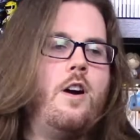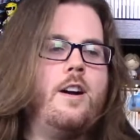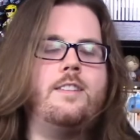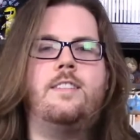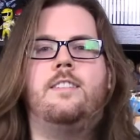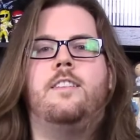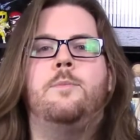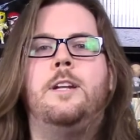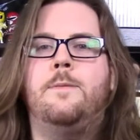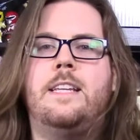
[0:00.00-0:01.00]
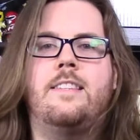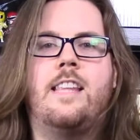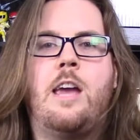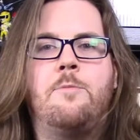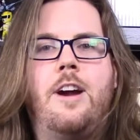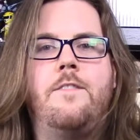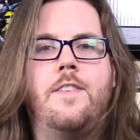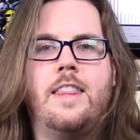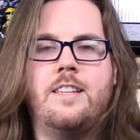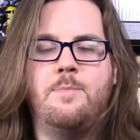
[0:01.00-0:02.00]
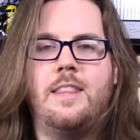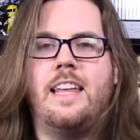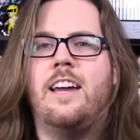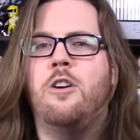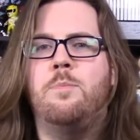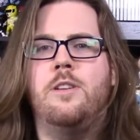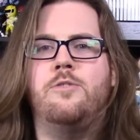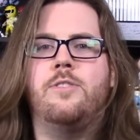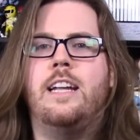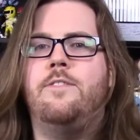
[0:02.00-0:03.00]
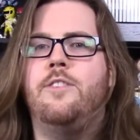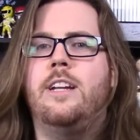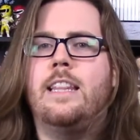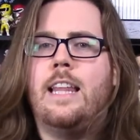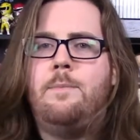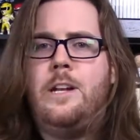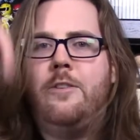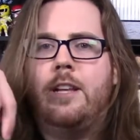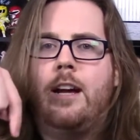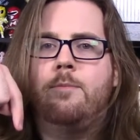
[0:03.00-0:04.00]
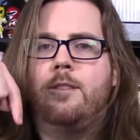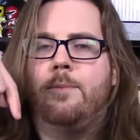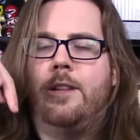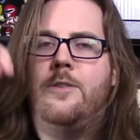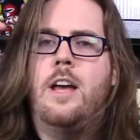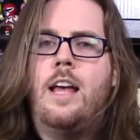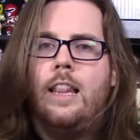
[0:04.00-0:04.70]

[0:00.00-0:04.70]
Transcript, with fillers: our WWE Slam Crate for this month. I hope you enjoyed it. If you did, let me know in the comments down below.